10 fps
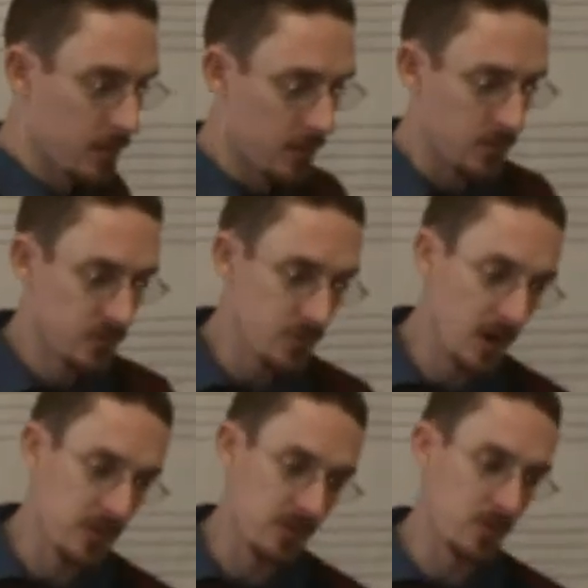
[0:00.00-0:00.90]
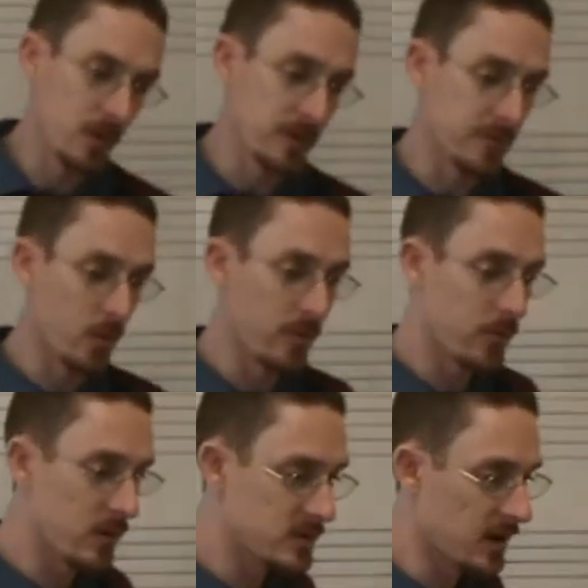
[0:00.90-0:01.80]
Let's try this one in
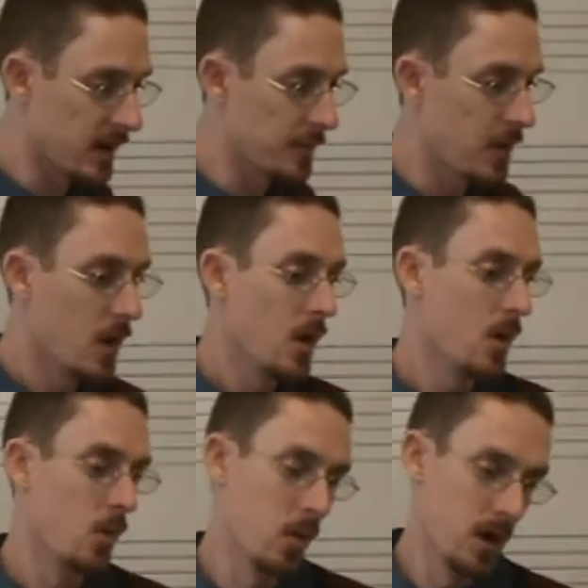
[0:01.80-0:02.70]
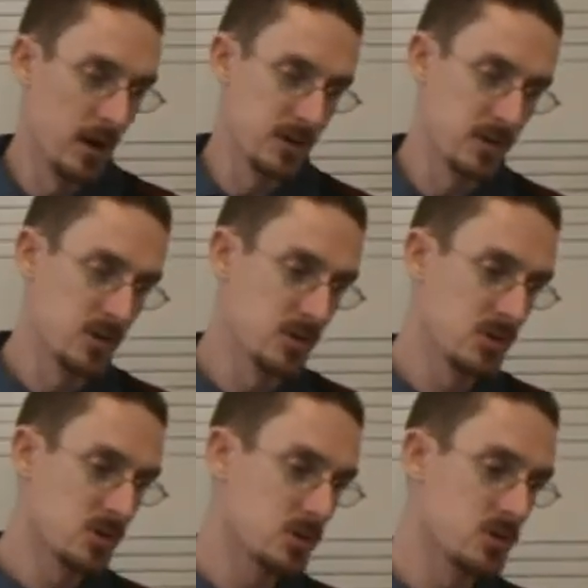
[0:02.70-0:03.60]
4/4 time.
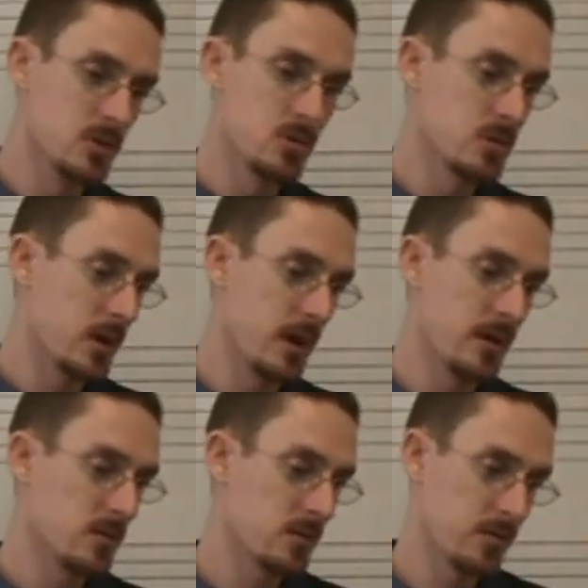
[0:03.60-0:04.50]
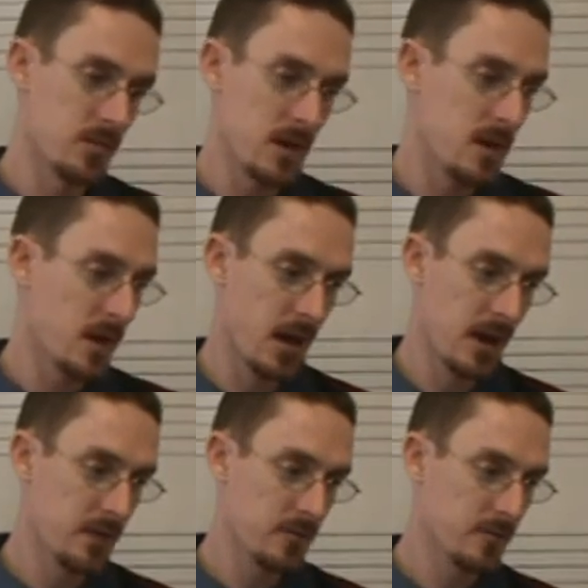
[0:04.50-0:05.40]
1, 2, and 3,
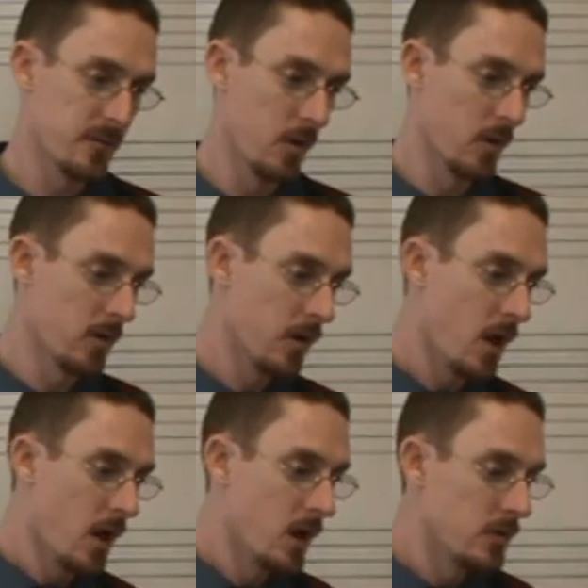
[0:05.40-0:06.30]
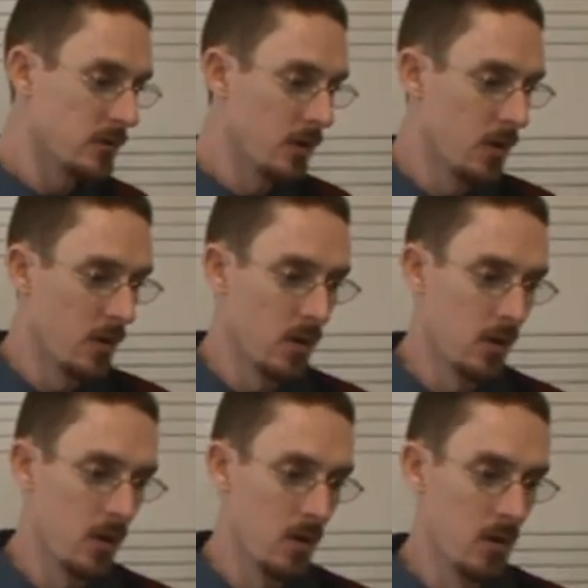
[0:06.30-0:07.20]
and 4.
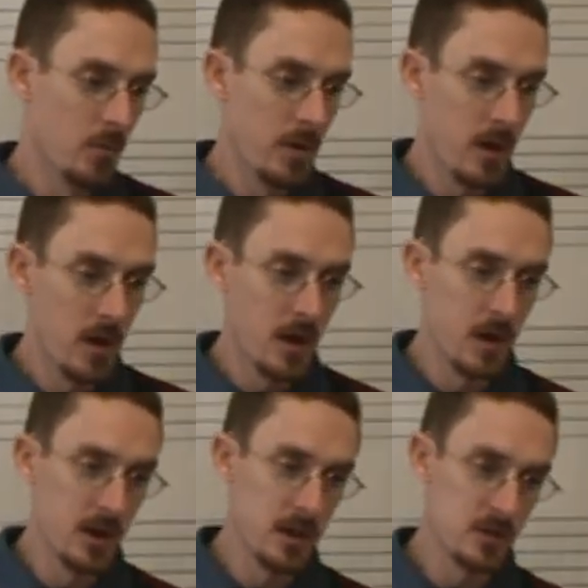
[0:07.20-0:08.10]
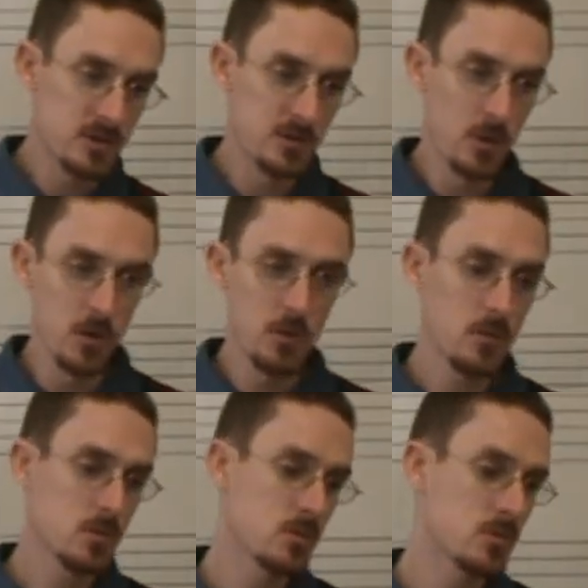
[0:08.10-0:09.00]
Do, mi,
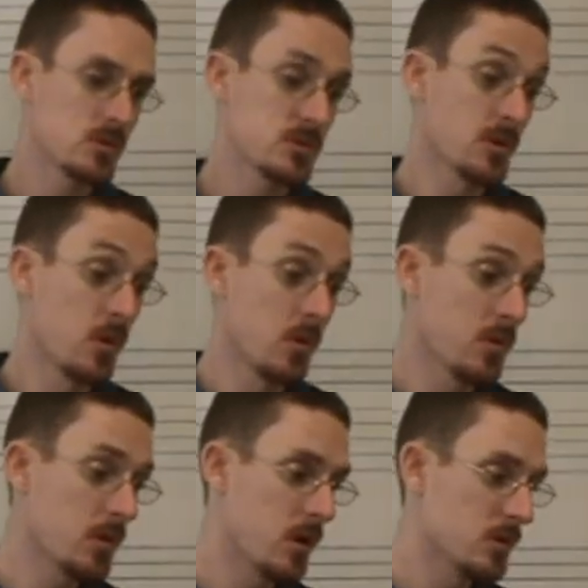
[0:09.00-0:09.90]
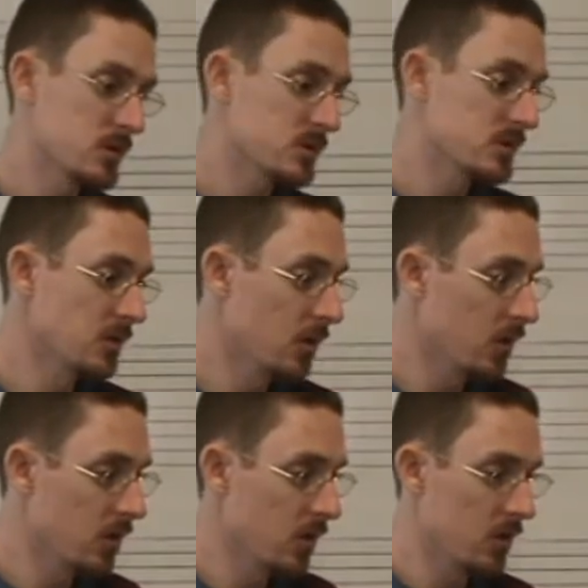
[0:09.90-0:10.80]
sol, sol,
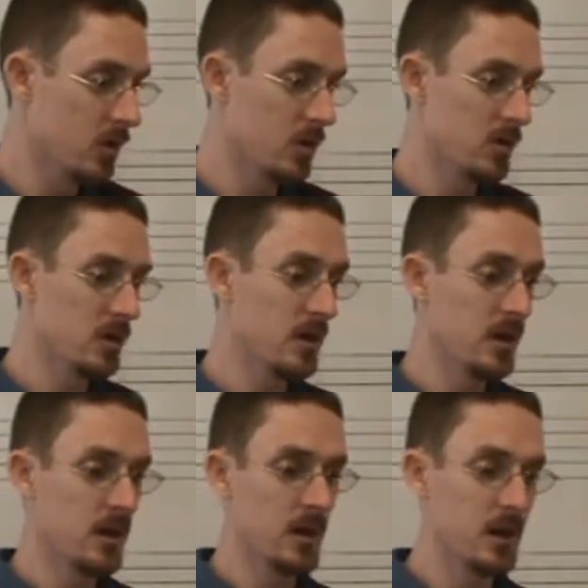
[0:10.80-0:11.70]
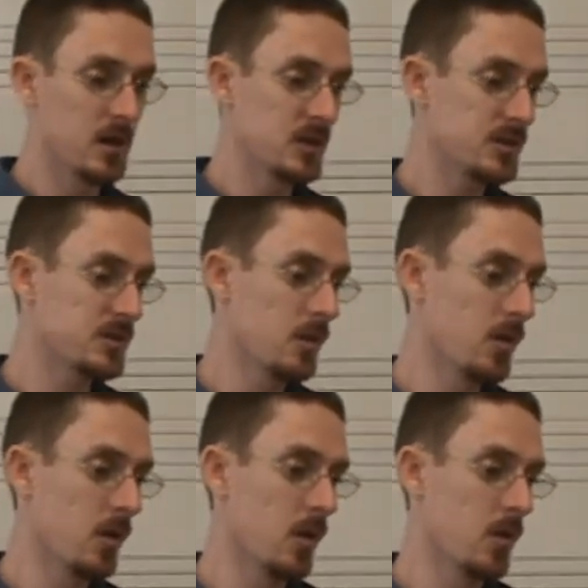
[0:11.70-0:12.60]
sol, le,
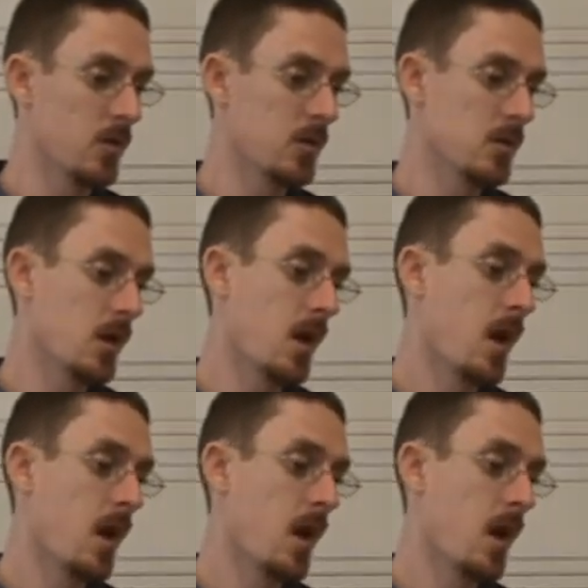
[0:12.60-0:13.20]
sol.